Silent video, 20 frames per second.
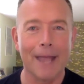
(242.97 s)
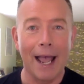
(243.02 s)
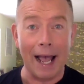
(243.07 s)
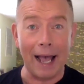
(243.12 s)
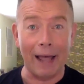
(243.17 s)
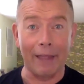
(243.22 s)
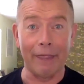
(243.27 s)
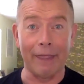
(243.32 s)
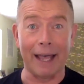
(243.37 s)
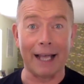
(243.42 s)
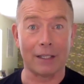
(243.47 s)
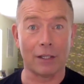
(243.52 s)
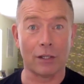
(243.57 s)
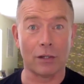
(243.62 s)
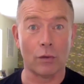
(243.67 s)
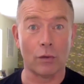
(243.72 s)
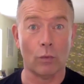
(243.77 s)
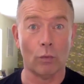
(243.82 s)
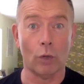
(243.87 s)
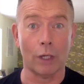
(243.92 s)
And
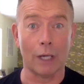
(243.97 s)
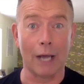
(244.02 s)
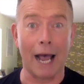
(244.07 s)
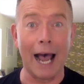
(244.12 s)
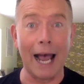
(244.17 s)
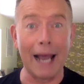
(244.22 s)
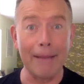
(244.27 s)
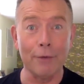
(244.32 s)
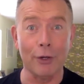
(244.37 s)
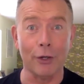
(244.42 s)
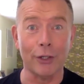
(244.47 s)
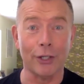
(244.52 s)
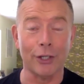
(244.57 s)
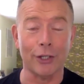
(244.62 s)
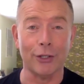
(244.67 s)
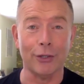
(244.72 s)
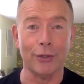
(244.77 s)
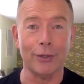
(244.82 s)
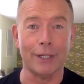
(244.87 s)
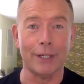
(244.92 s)
that's what I'm going to
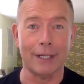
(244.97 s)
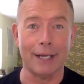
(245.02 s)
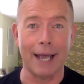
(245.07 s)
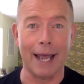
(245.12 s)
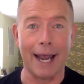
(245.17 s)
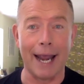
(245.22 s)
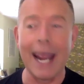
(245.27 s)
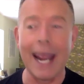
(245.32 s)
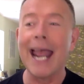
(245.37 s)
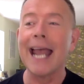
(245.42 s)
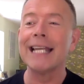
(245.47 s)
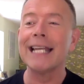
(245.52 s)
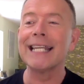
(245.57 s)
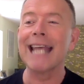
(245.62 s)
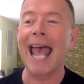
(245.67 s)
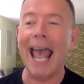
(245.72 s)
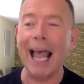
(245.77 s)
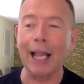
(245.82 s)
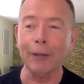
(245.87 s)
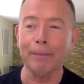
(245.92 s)
do today to
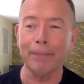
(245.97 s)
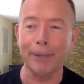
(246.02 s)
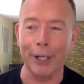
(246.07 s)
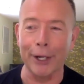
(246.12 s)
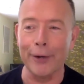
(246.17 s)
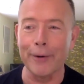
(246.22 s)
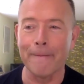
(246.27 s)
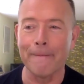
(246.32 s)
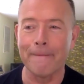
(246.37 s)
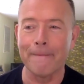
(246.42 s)
help you.